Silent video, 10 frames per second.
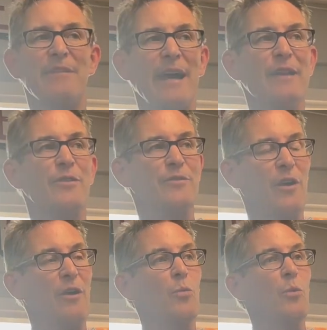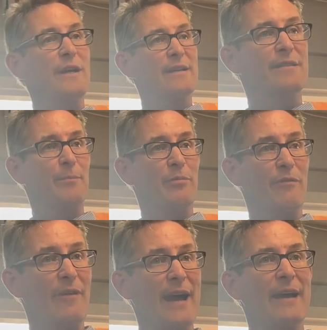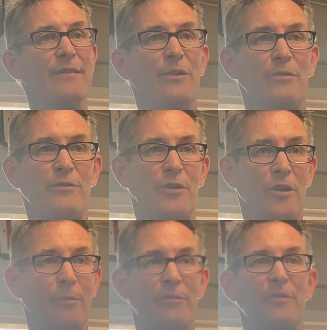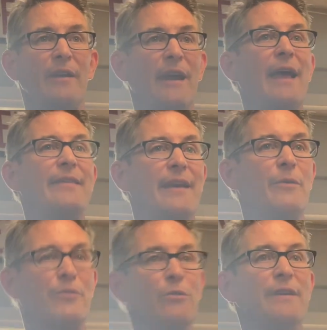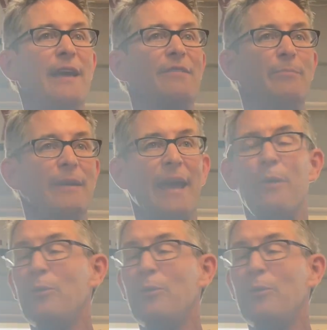lenders aren't willing to provide those terms, and through the SBA